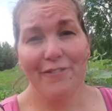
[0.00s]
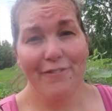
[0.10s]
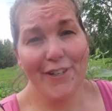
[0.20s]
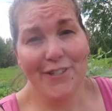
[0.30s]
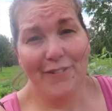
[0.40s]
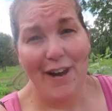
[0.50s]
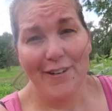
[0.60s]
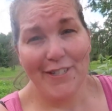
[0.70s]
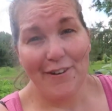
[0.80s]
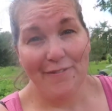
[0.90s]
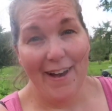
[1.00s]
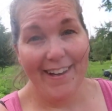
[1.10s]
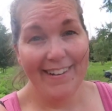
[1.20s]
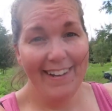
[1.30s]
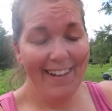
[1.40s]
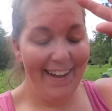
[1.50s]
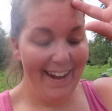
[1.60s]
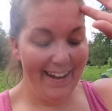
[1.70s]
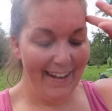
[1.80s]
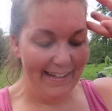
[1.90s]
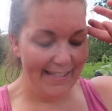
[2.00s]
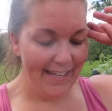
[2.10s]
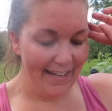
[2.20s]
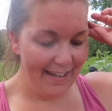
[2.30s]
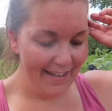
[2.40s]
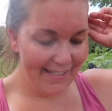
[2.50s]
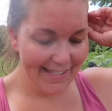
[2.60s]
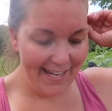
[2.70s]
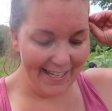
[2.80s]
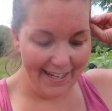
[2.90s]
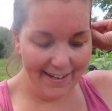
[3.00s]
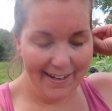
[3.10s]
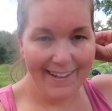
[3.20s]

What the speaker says: first, flowers are fun, and second,